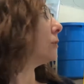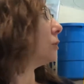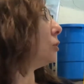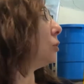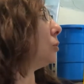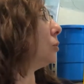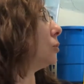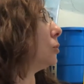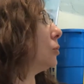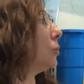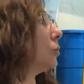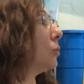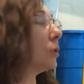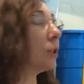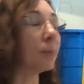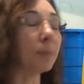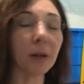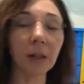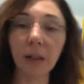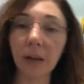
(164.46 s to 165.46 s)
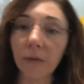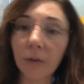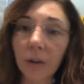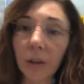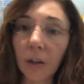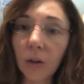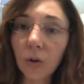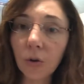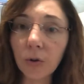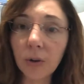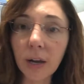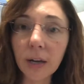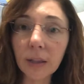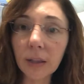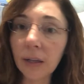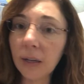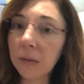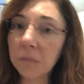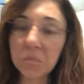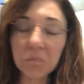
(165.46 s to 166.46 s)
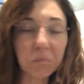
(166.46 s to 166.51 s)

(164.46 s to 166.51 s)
to spell everything correctly?